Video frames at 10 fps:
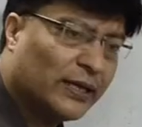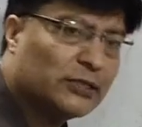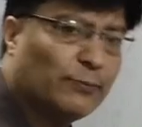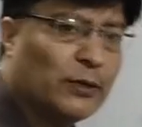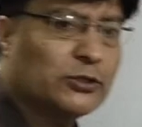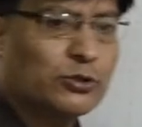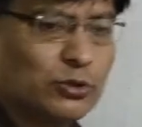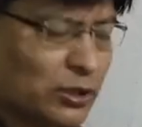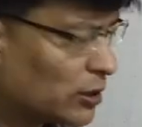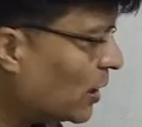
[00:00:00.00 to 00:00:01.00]
x plus
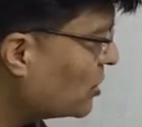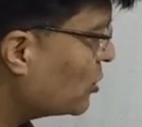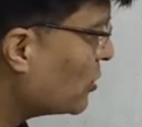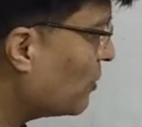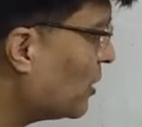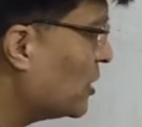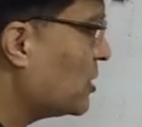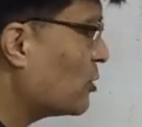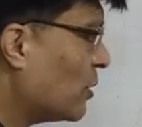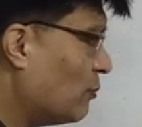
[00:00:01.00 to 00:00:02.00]
root under x square
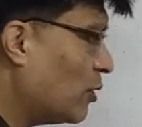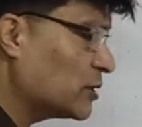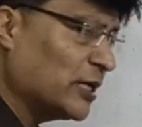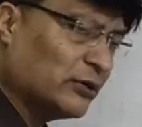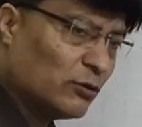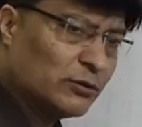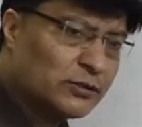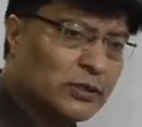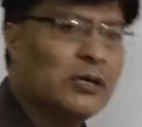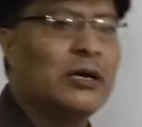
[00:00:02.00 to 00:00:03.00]
minus a square mod sine
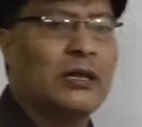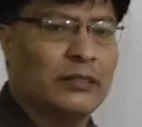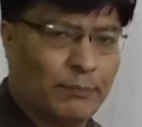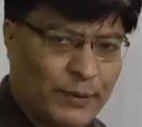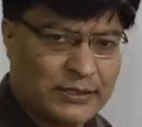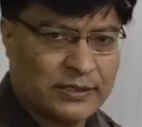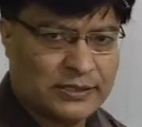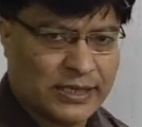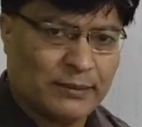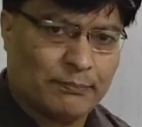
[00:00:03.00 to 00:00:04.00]
close, the base
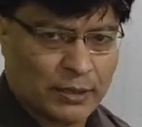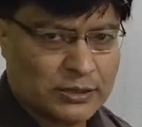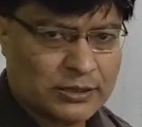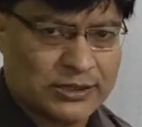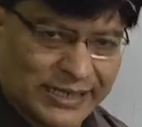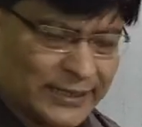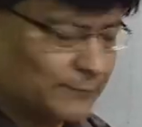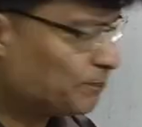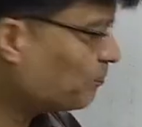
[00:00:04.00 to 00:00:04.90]
is e plus c.